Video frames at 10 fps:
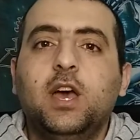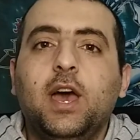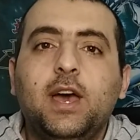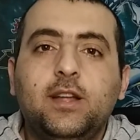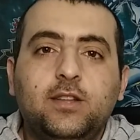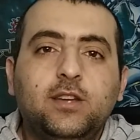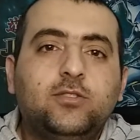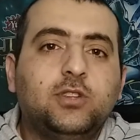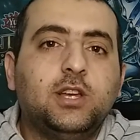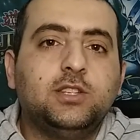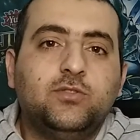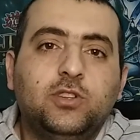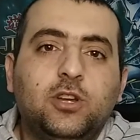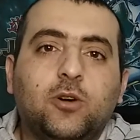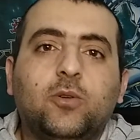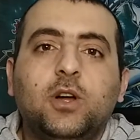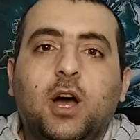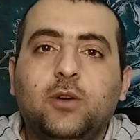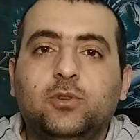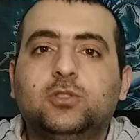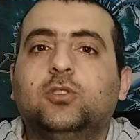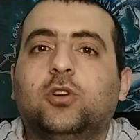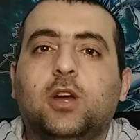and in today's video I want to talk